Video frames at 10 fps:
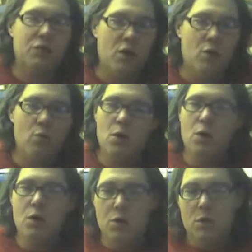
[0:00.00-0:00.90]
So
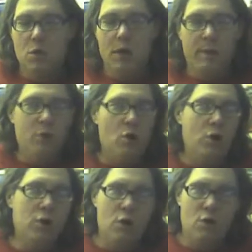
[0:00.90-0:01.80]
I'm
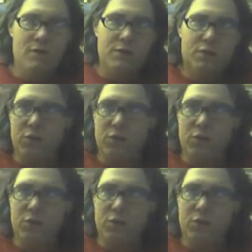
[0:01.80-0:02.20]
going over